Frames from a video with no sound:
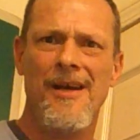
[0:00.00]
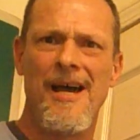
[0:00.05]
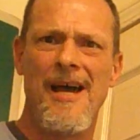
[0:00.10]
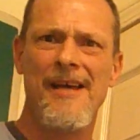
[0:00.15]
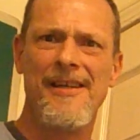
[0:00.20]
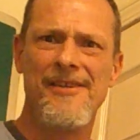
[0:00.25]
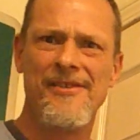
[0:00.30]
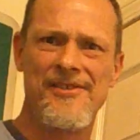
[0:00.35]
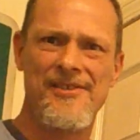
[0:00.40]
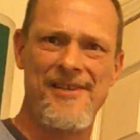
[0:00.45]

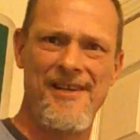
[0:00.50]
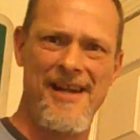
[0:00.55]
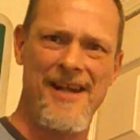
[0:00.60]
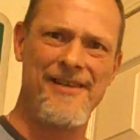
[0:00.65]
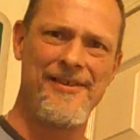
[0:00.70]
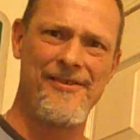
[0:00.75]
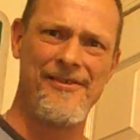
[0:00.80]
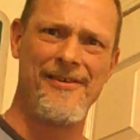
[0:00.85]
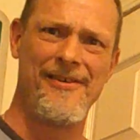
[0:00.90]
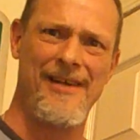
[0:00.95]
You see that
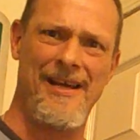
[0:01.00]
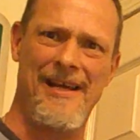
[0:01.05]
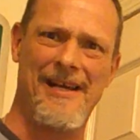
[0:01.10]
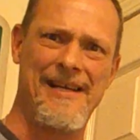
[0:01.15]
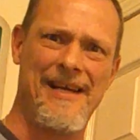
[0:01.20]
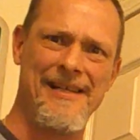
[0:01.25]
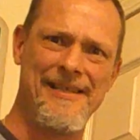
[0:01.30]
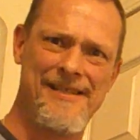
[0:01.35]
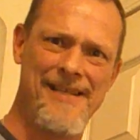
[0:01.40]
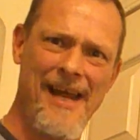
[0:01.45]
dude, like
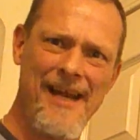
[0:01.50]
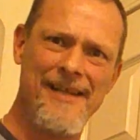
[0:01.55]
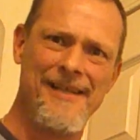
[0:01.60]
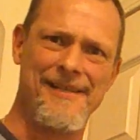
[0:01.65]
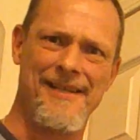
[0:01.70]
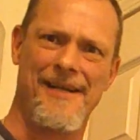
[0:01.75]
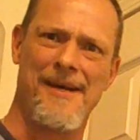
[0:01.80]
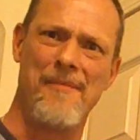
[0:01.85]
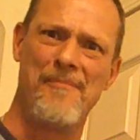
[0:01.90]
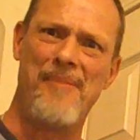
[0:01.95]
I said, he's
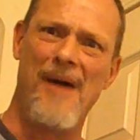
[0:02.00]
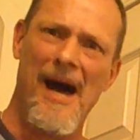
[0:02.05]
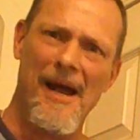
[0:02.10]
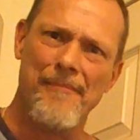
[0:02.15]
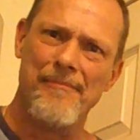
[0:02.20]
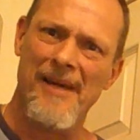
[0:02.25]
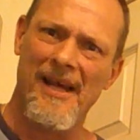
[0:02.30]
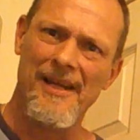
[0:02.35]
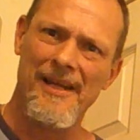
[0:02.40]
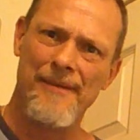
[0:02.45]
like a
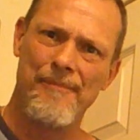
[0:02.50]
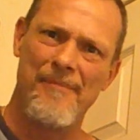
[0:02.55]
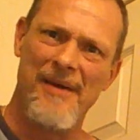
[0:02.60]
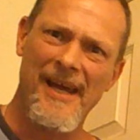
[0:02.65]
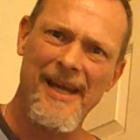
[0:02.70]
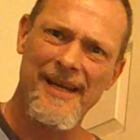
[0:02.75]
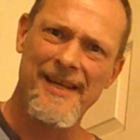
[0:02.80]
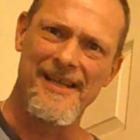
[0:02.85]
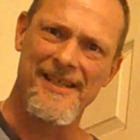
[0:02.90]
pot-bellied pig.